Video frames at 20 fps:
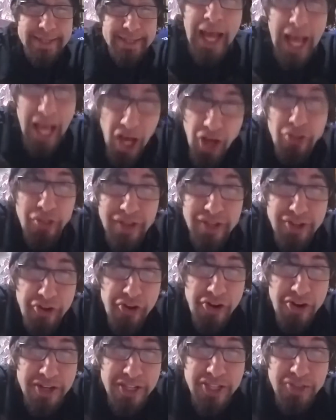health
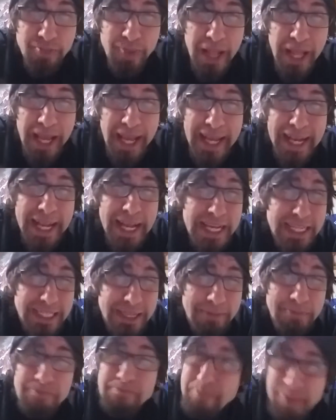insurance plan,
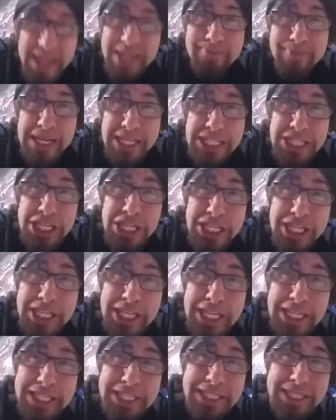as I bite my tongue
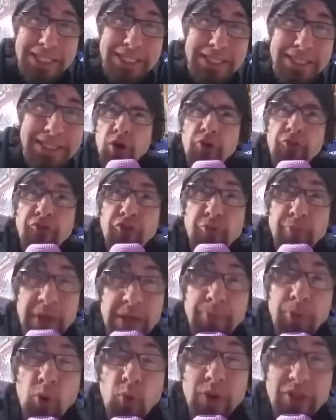again, for
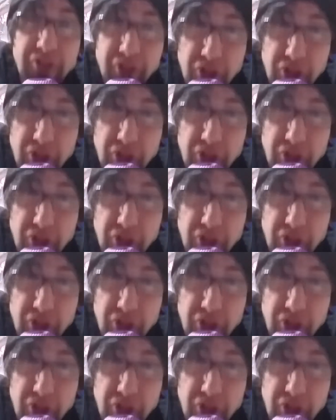people with